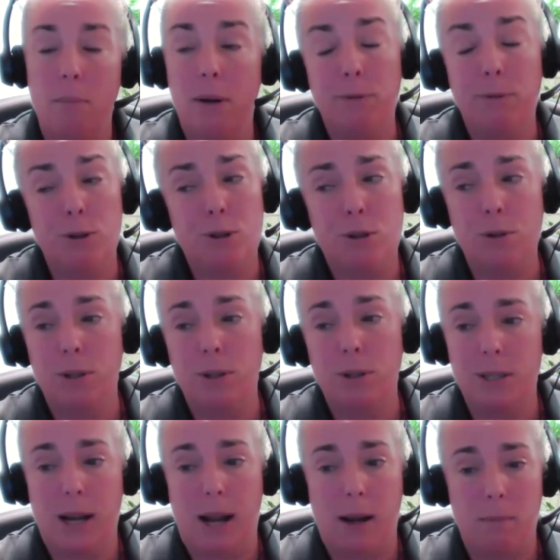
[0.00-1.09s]
If your student
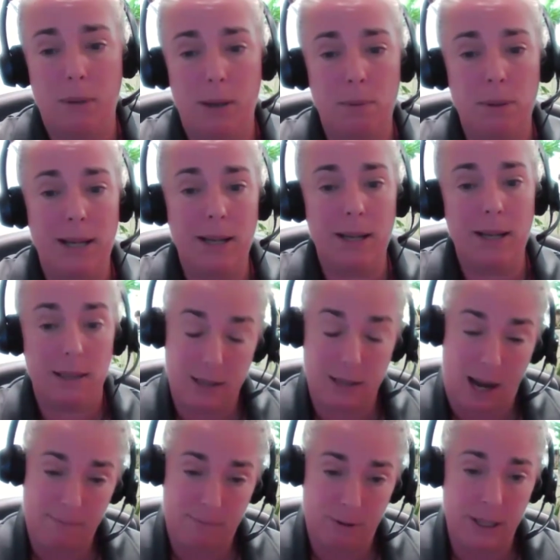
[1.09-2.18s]
isn't on a meal plan, it is
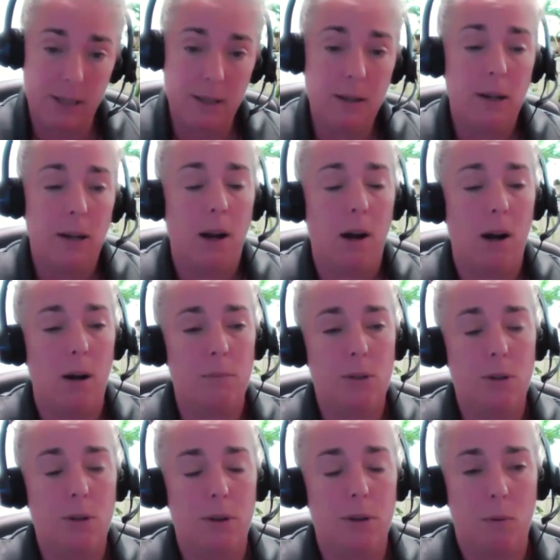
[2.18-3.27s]
not free,
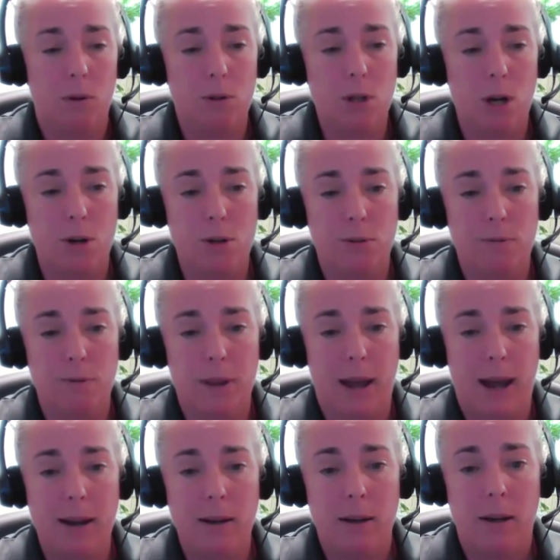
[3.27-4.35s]
so they will charge you for
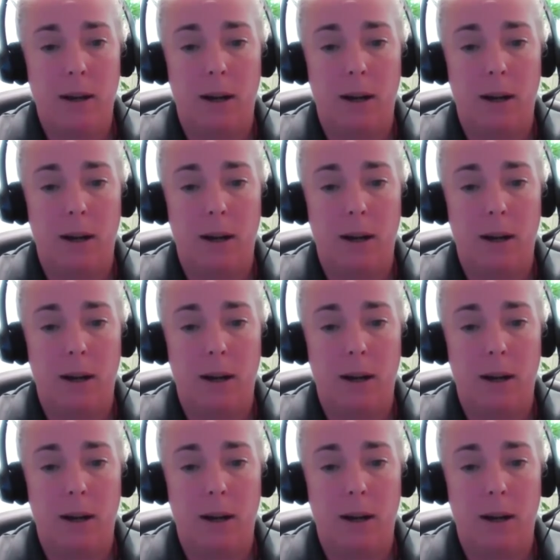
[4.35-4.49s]
that.